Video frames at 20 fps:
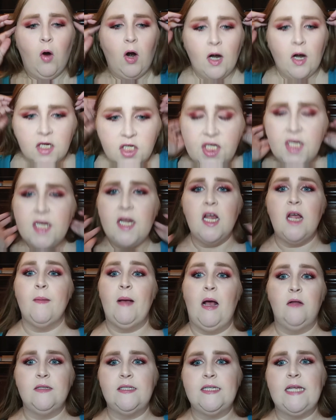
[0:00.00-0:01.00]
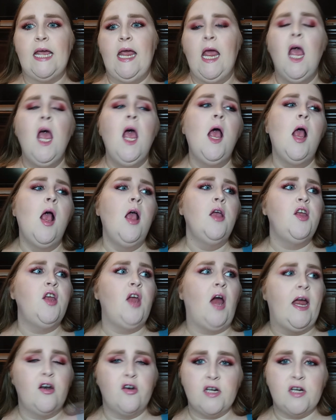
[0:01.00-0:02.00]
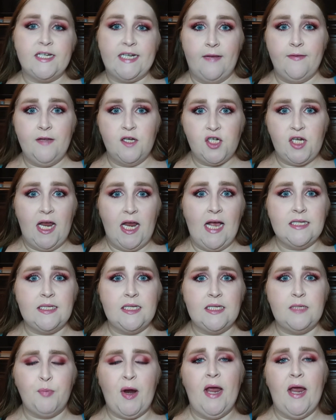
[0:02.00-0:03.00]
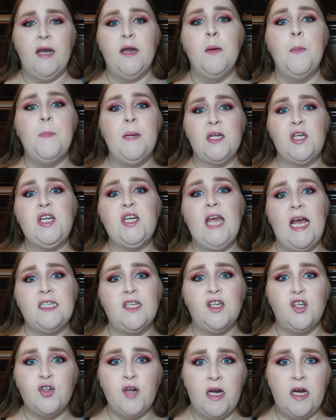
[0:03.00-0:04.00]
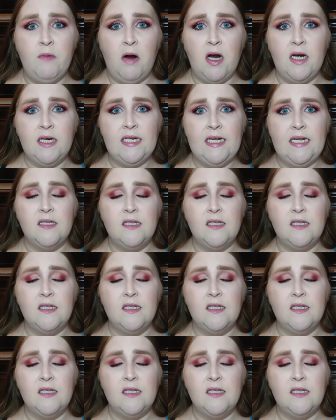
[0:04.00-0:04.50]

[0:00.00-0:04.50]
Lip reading: she can come out and say, I understand that she has this brand, but she hasn't trademarked it.